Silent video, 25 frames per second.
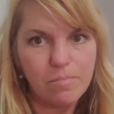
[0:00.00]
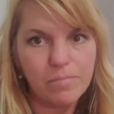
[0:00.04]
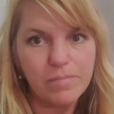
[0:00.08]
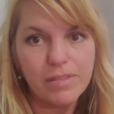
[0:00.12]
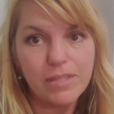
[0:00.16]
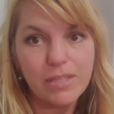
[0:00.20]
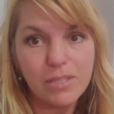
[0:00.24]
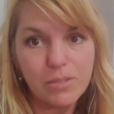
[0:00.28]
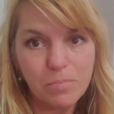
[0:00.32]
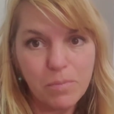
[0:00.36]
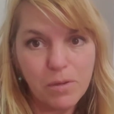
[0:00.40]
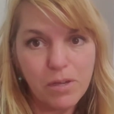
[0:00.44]

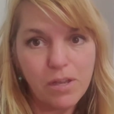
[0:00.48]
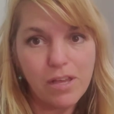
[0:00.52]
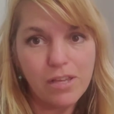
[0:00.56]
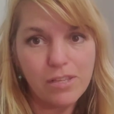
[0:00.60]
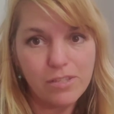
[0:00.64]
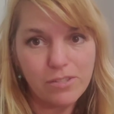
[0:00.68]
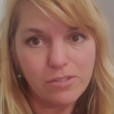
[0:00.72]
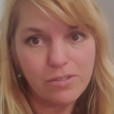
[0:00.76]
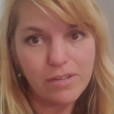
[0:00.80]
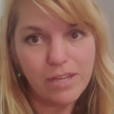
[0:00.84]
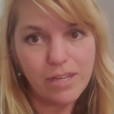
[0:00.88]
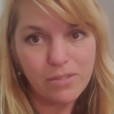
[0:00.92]
This book
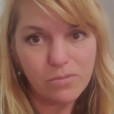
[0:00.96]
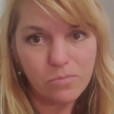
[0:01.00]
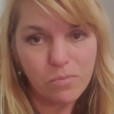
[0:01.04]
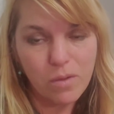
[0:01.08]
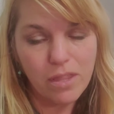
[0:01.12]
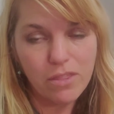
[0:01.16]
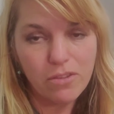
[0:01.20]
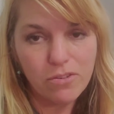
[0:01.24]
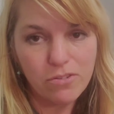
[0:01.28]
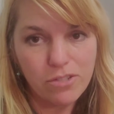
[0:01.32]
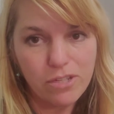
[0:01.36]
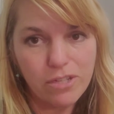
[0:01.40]
also has
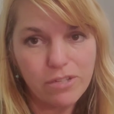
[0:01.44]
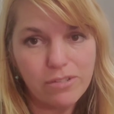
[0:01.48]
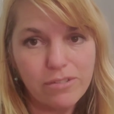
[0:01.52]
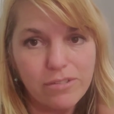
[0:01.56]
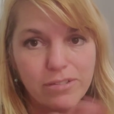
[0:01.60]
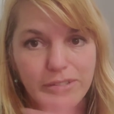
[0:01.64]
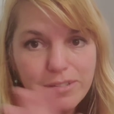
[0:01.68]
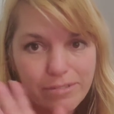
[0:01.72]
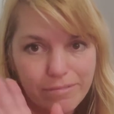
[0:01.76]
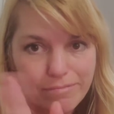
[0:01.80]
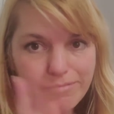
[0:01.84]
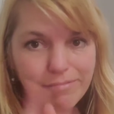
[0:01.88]
weather
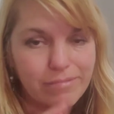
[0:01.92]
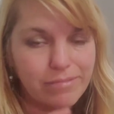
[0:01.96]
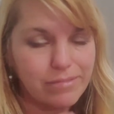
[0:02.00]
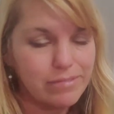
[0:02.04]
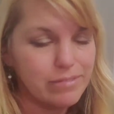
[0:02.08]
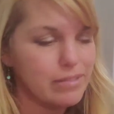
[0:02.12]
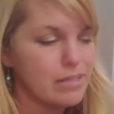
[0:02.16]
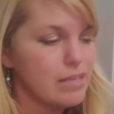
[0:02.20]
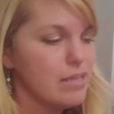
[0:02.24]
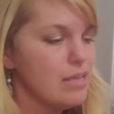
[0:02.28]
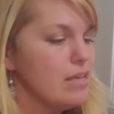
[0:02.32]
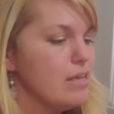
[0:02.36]
jokes.
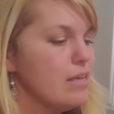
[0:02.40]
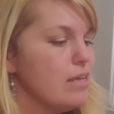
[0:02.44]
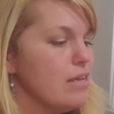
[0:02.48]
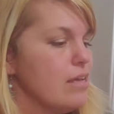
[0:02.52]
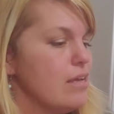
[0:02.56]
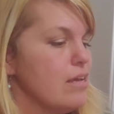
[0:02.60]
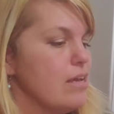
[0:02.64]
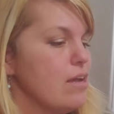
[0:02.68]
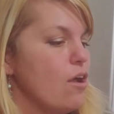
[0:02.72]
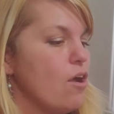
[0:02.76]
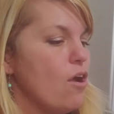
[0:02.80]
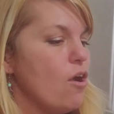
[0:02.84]

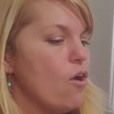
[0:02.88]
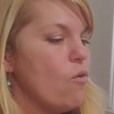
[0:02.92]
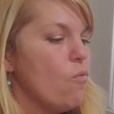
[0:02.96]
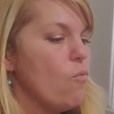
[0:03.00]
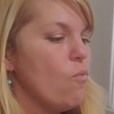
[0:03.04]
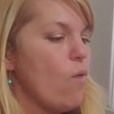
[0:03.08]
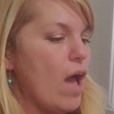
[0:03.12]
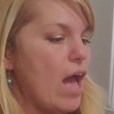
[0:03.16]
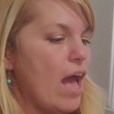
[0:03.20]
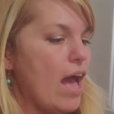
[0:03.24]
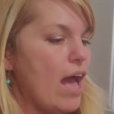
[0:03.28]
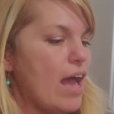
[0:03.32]

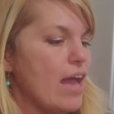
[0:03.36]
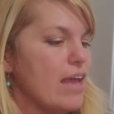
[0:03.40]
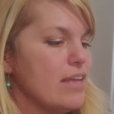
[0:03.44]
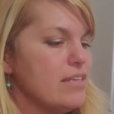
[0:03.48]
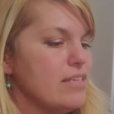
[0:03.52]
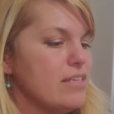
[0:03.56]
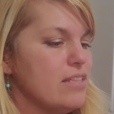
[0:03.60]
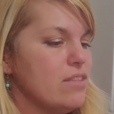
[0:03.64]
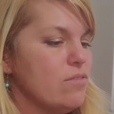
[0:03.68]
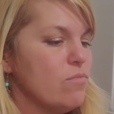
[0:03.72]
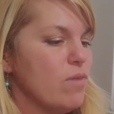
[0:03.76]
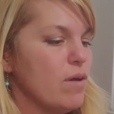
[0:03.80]
Why
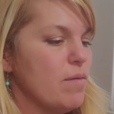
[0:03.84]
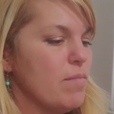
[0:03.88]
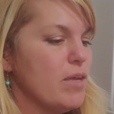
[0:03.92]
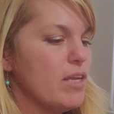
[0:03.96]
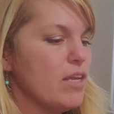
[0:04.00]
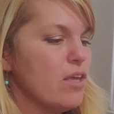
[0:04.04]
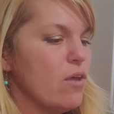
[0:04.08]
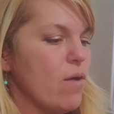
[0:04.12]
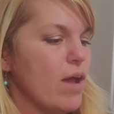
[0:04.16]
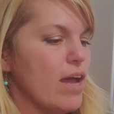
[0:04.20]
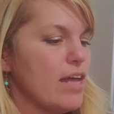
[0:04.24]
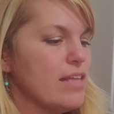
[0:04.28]
did the
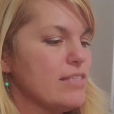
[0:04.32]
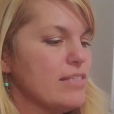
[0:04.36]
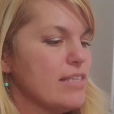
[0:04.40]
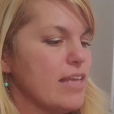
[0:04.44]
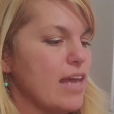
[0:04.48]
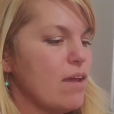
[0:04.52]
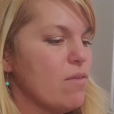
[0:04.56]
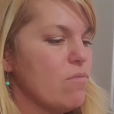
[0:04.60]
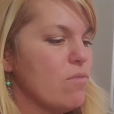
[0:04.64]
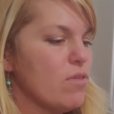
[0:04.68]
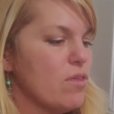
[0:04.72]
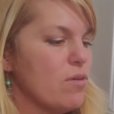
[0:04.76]
woman go
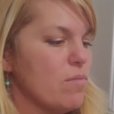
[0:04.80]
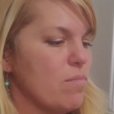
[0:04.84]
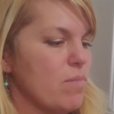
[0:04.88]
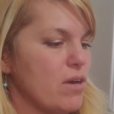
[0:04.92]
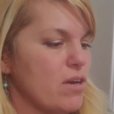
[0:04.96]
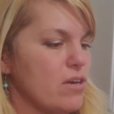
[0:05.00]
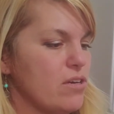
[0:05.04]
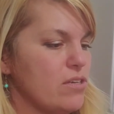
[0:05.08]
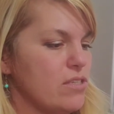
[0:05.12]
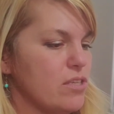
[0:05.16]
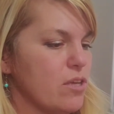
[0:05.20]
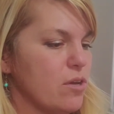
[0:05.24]
outside with her
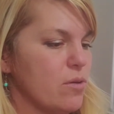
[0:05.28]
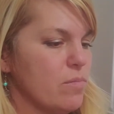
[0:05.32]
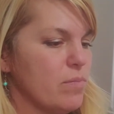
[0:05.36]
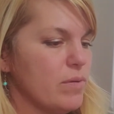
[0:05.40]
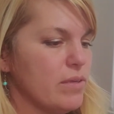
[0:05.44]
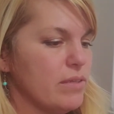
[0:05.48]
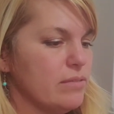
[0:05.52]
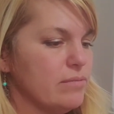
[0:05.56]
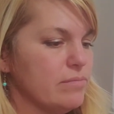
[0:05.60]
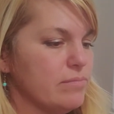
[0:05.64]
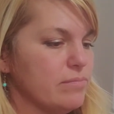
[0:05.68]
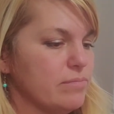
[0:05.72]
purse
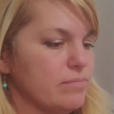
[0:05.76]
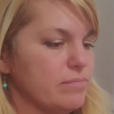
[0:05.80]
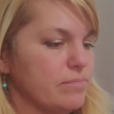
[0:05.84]
open?